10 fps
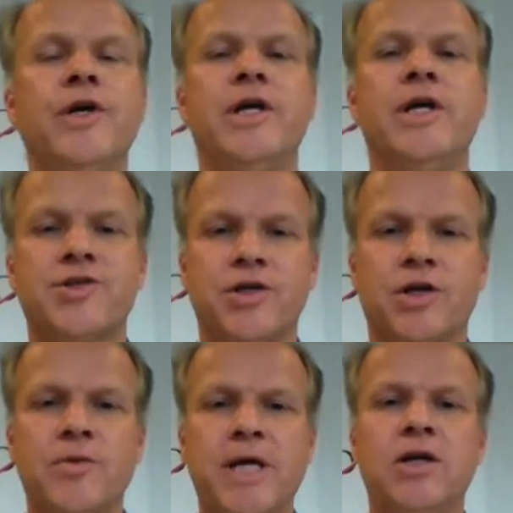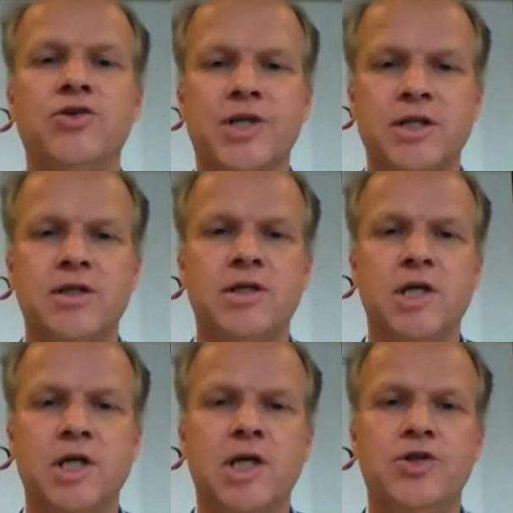3 years on the Benelux and the
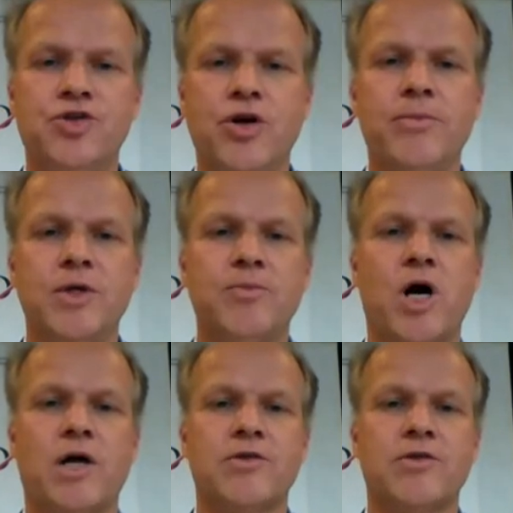German market.